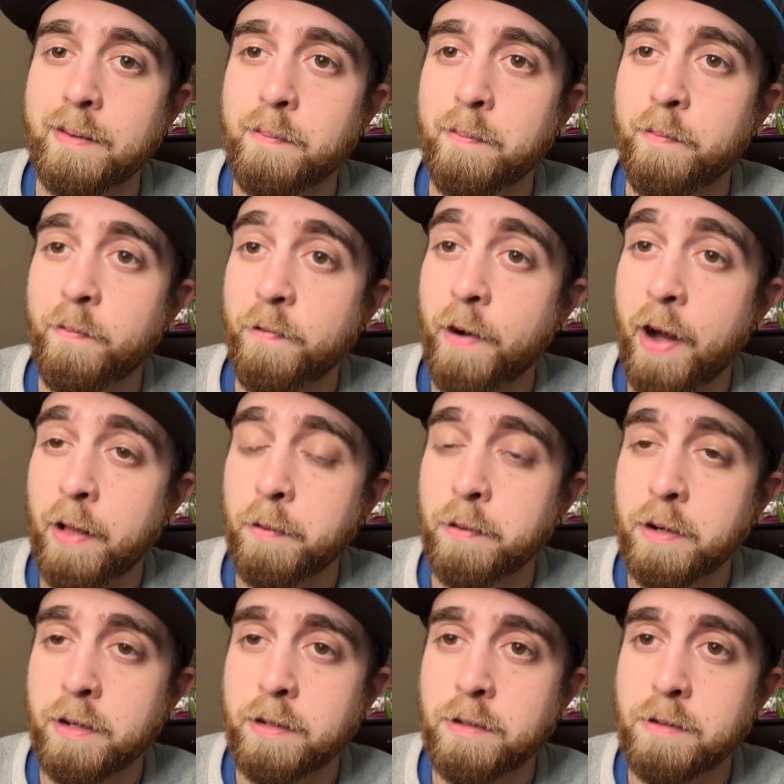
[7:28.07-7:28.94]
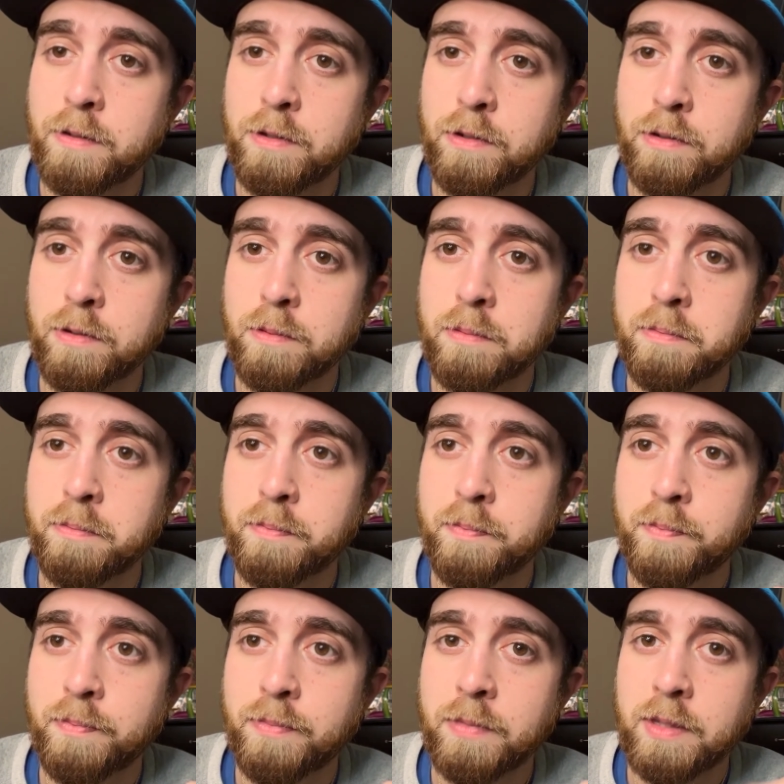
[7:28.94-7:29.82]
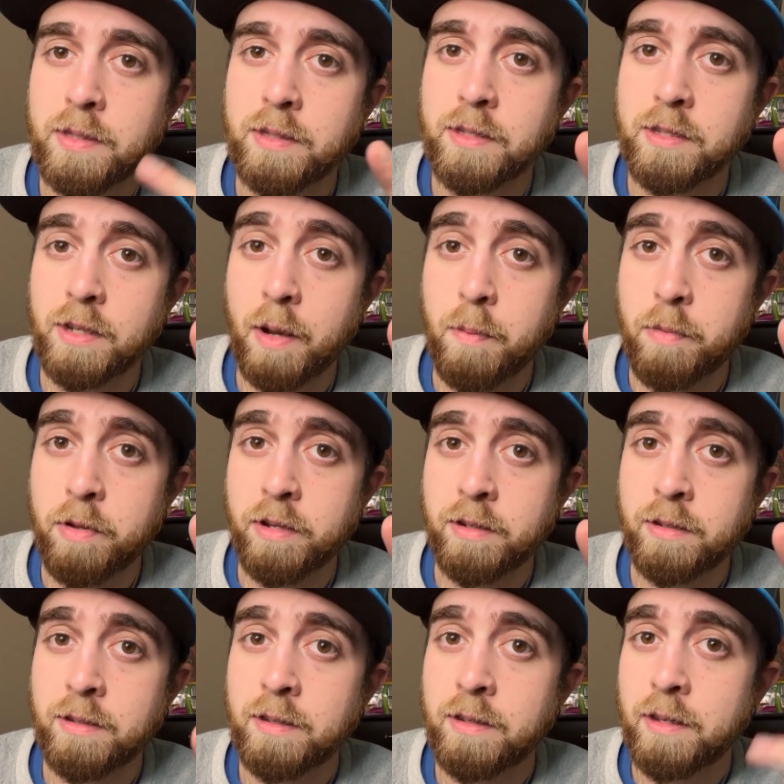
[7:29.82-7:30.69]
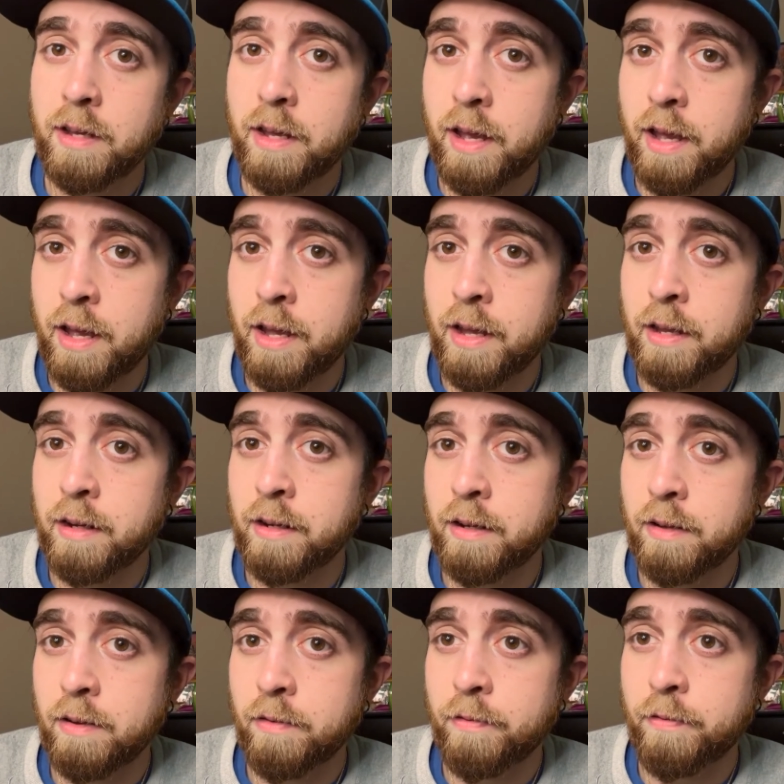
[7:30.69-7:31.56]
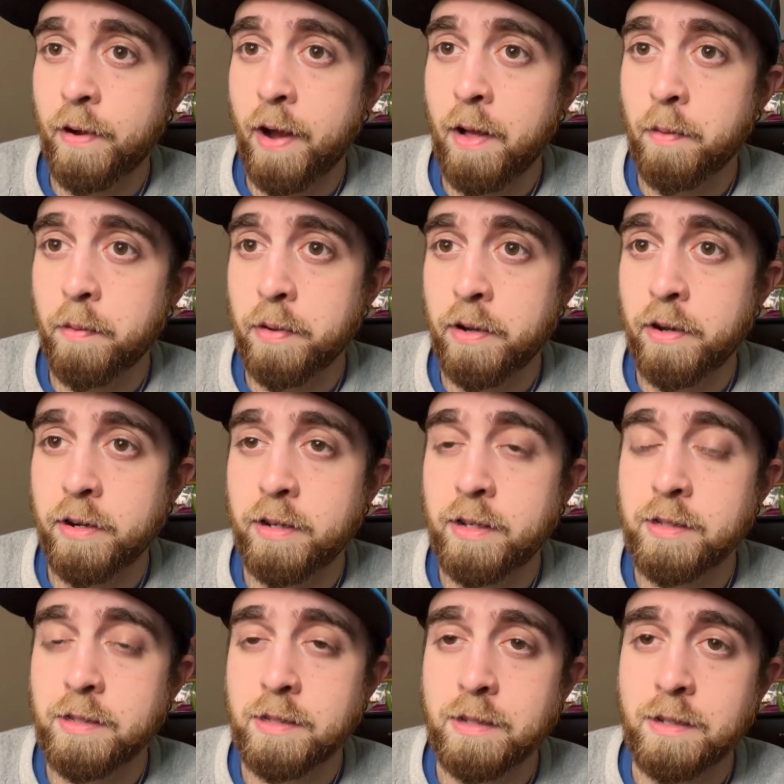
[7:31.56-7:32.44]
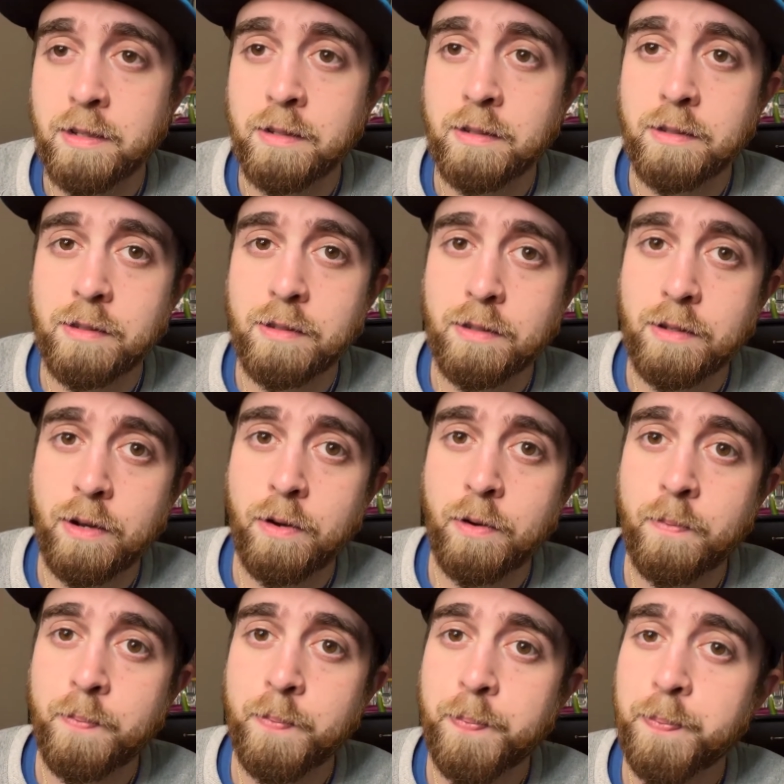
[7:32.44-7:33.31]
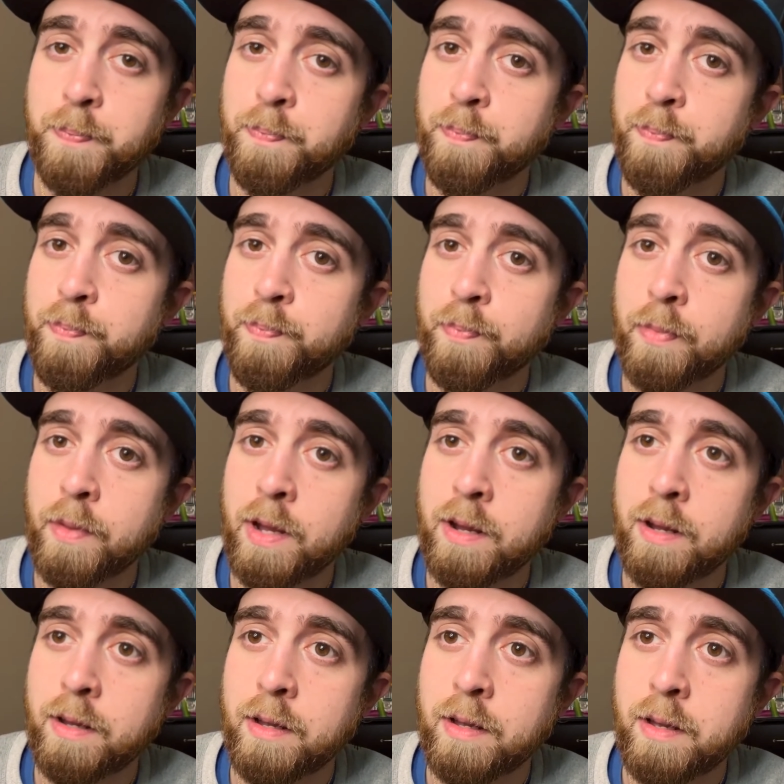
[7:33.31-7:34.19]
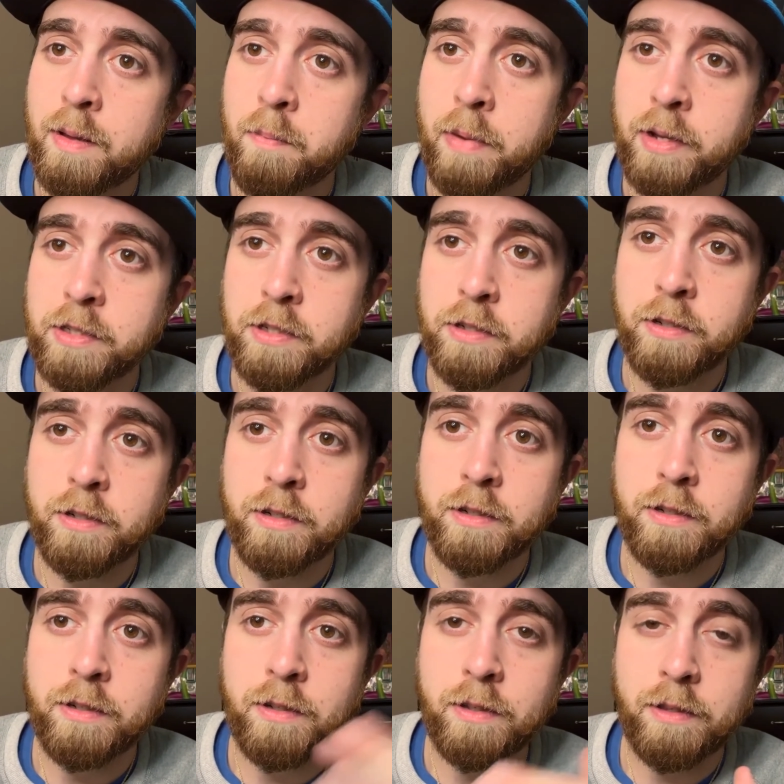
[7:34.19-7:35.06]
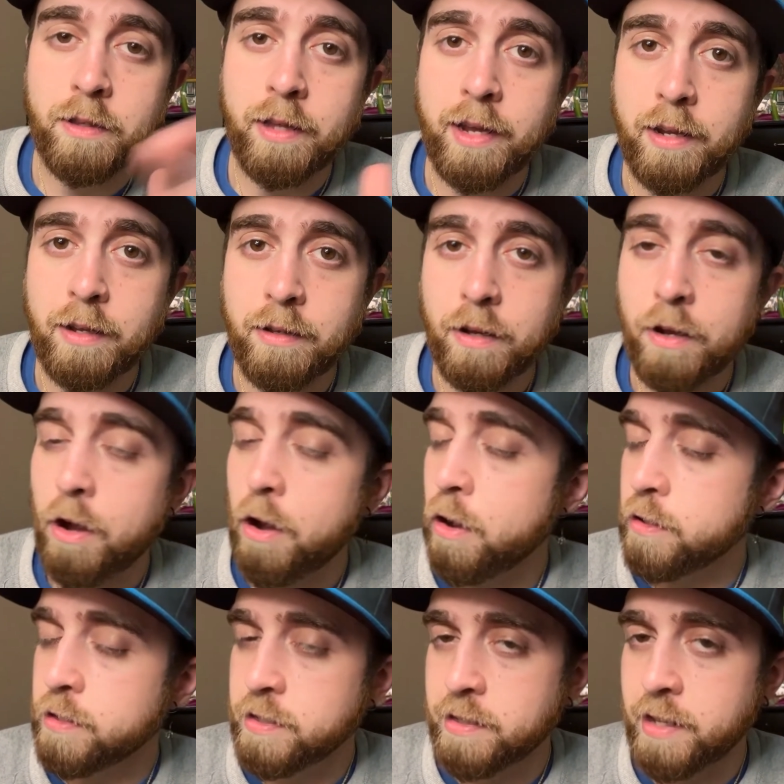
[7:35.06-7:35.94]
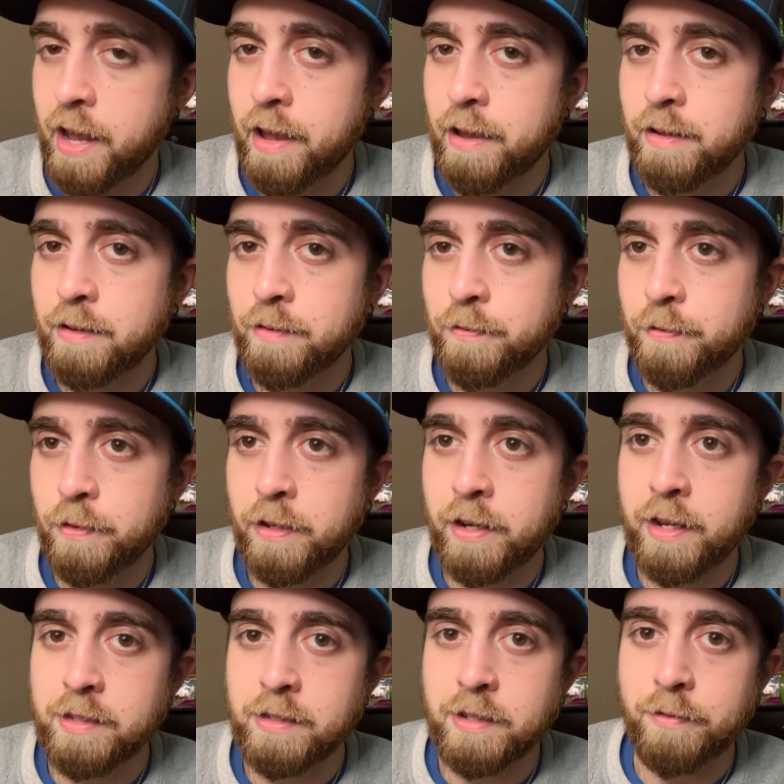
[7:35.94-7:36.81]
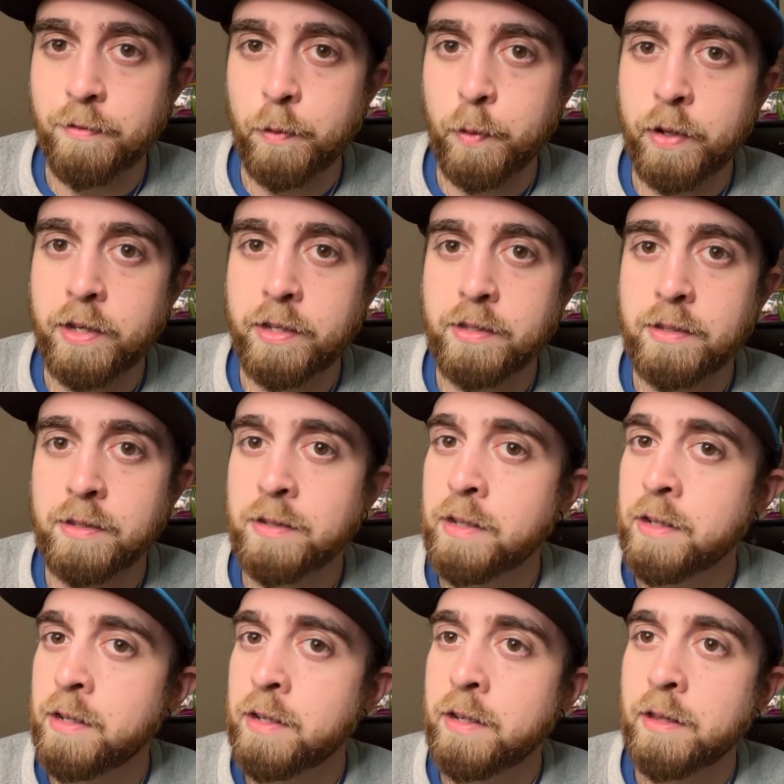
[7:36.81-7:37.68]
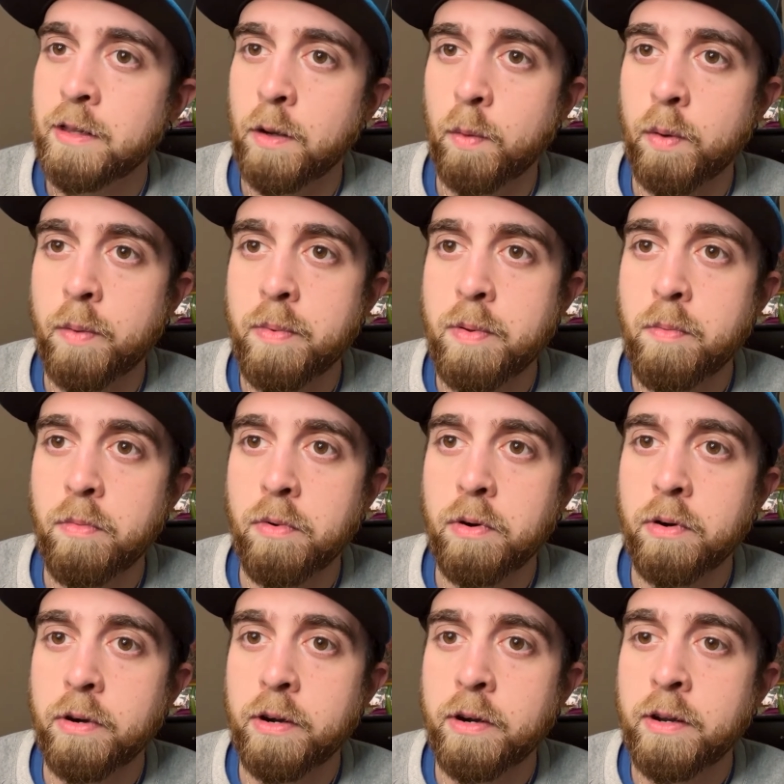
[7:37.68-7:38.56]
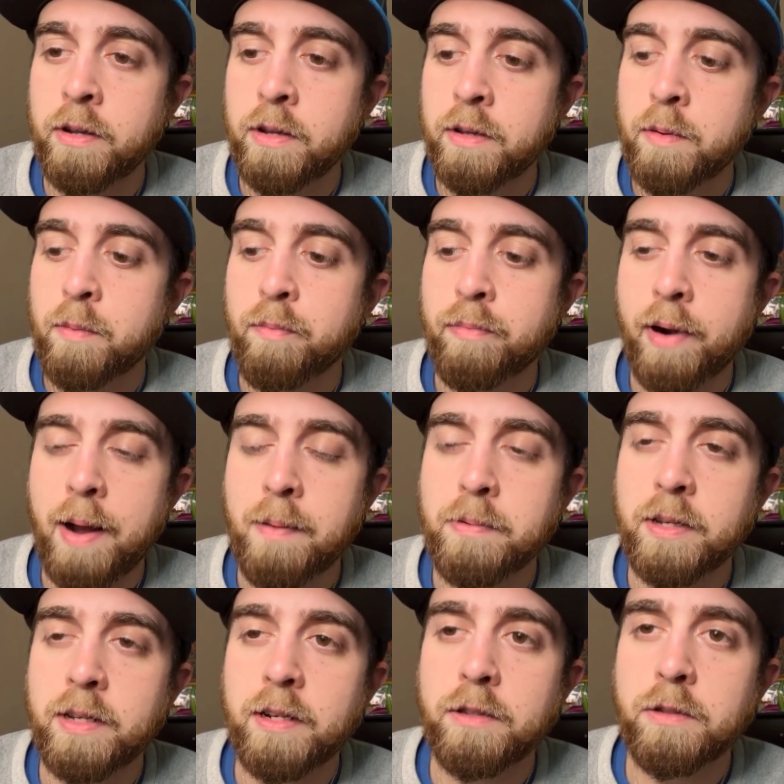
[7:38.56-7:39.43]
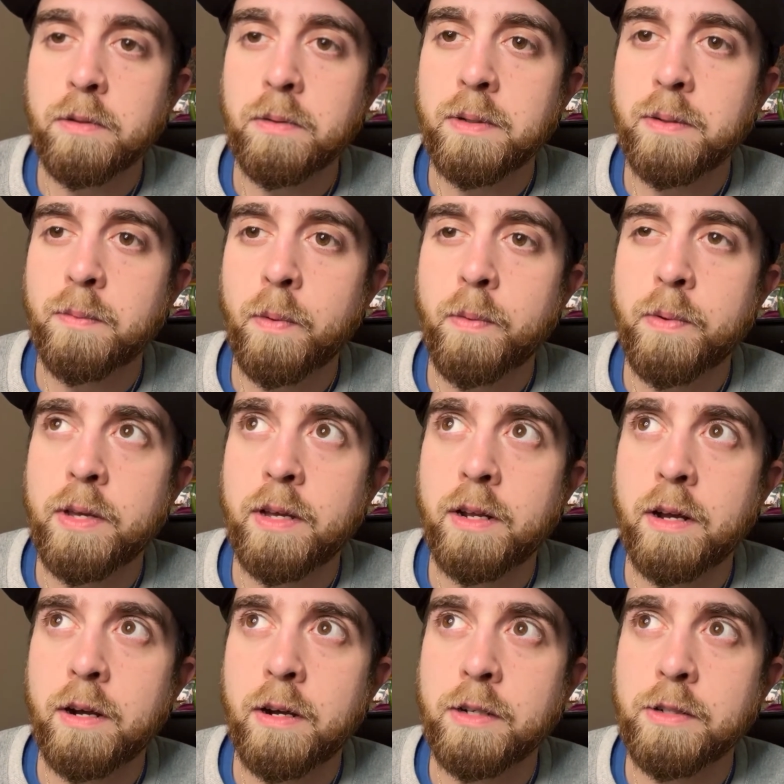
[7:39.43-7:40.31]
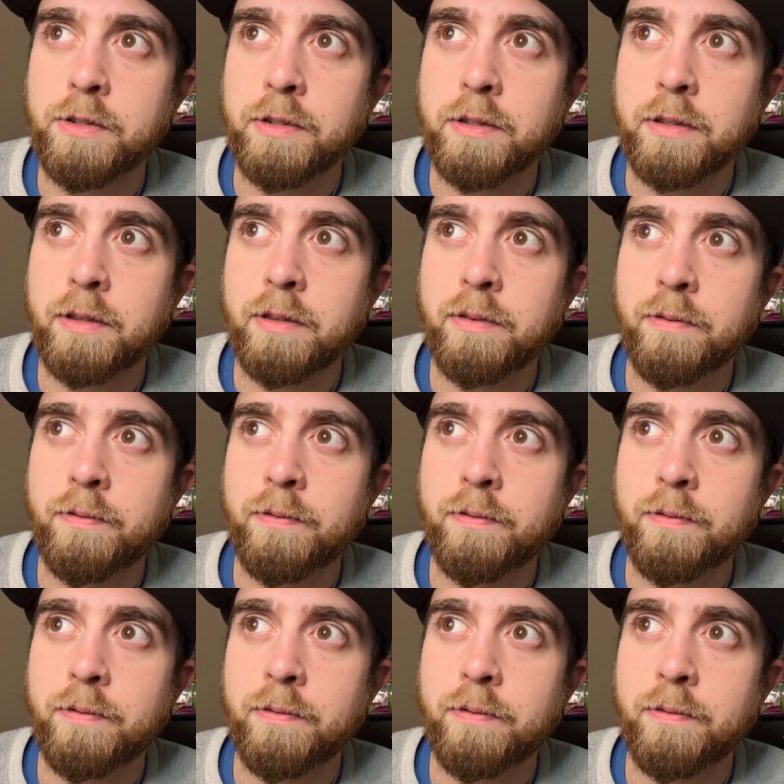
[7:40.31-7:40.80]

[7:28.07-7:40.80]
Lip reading: following on YouTube, subbing, and following on Insta. So make sure you're like all set for the next giveaways. There will be more. Probably gonna do one when we hit 100